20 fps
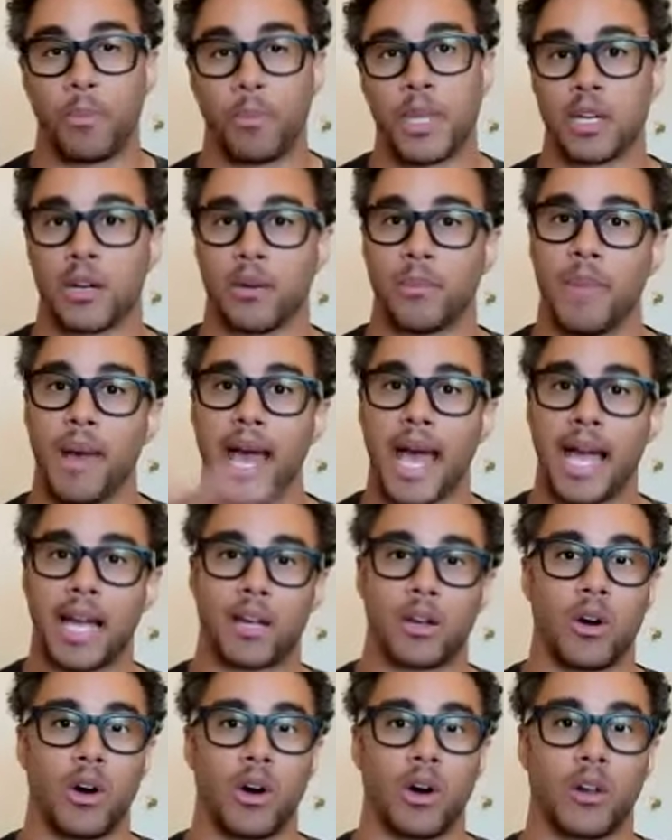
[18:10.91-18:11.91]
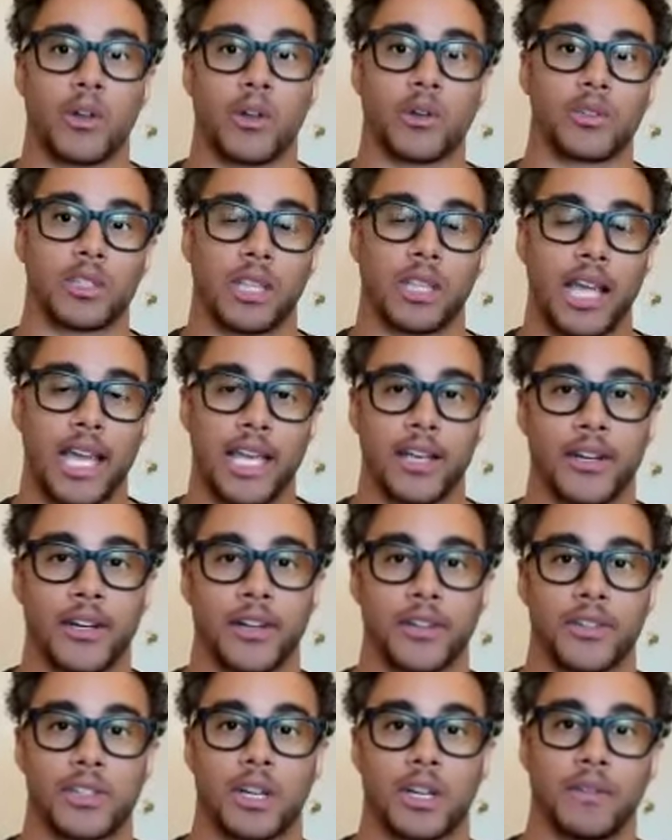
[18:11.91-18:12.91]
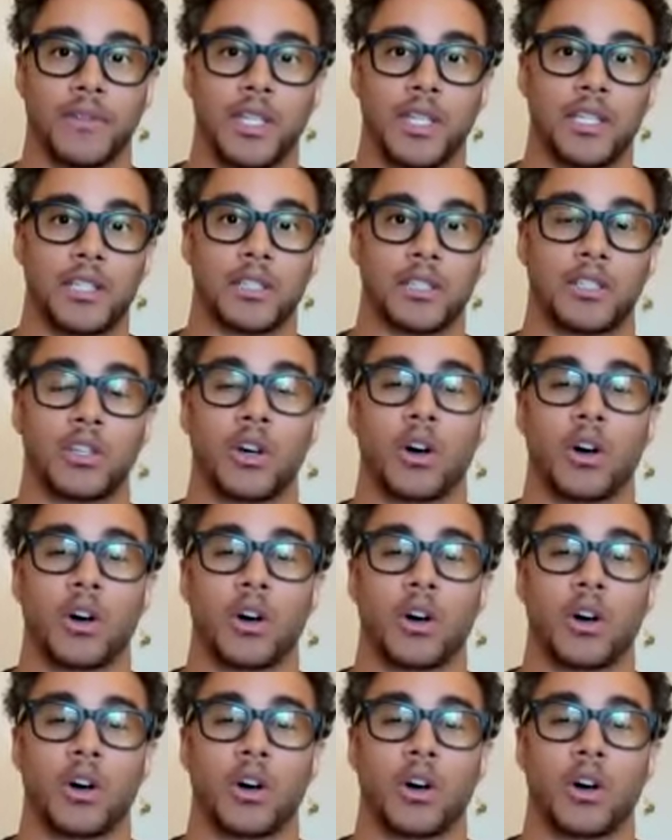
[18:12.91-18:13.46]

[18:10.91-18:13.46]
peel back all those layers of these